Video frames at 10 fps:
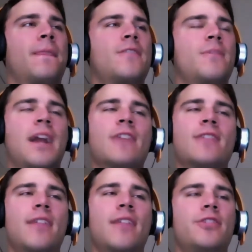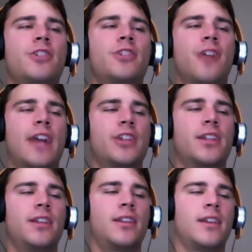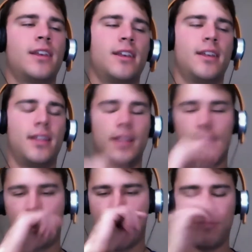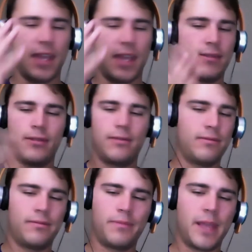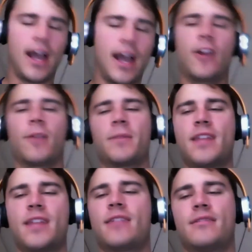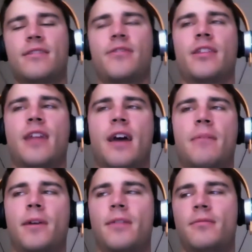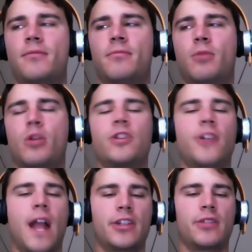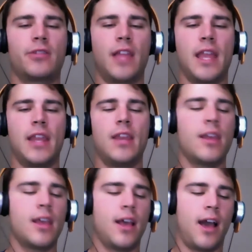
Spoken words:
So I mean, outside of traction, like I've made big hiring mistakes and stuff like that, but more traction related, I